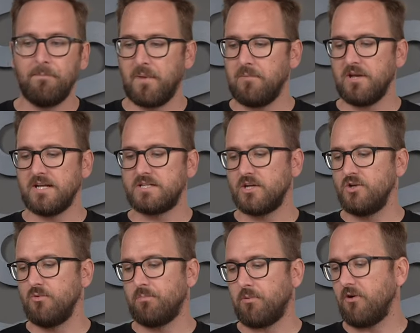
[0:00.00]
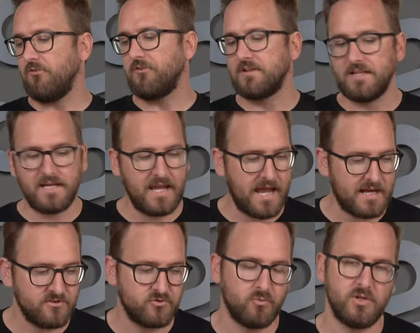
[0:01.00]
Maybe I tell you perfectly
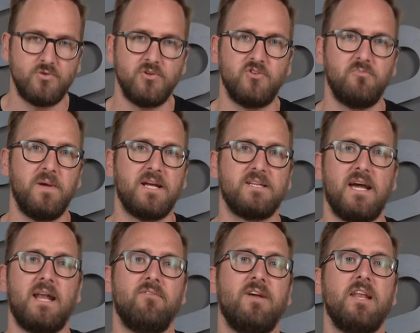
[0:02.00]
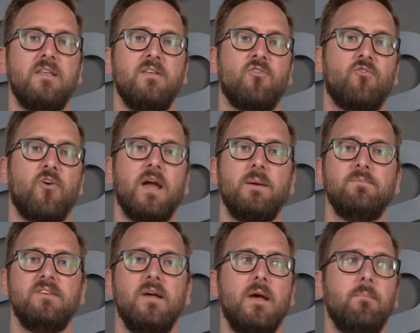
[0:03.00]
as to what to expect out of any of these
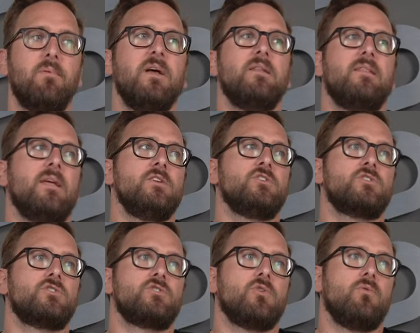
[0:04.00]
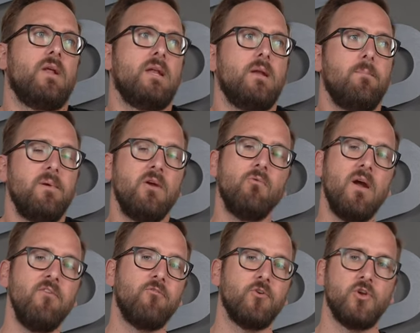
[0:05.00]
frames, but they just don't end up being
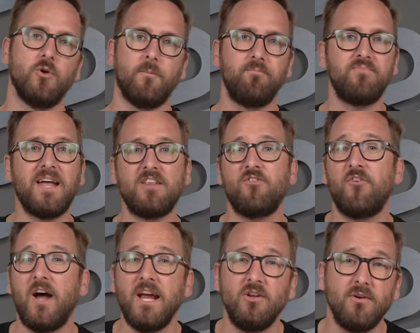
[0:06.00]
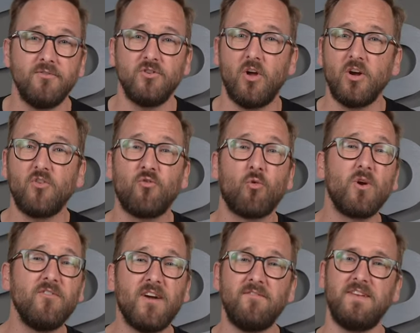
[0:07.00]
right for you. That's fine. You have as long as
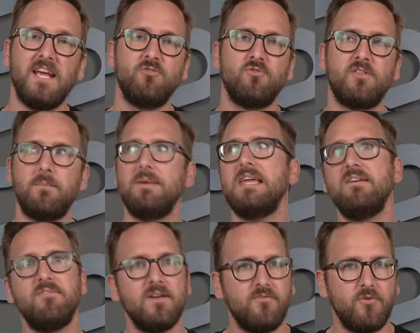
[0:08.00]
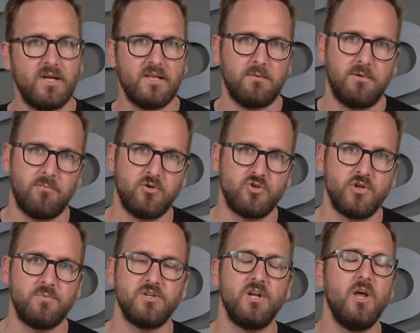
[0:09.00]
45 days with them, even if you get them in
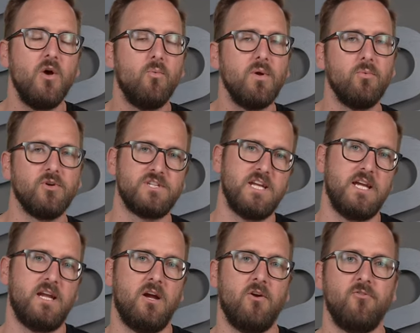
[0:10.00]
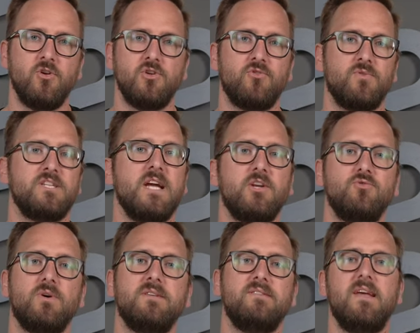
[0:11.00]
prescription, we will take care of you. Just reach out to
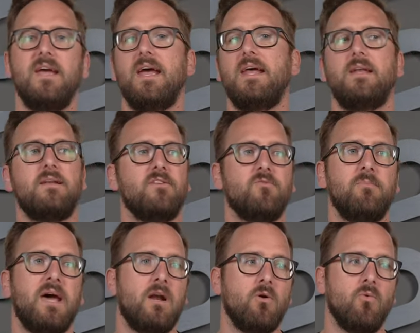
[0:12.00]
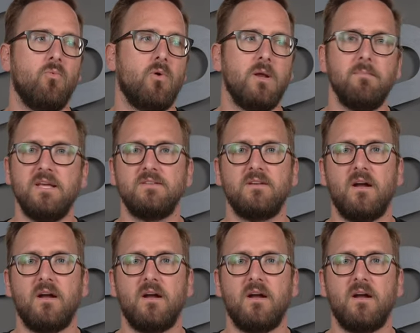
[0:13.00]
us and it doesn't matter what it means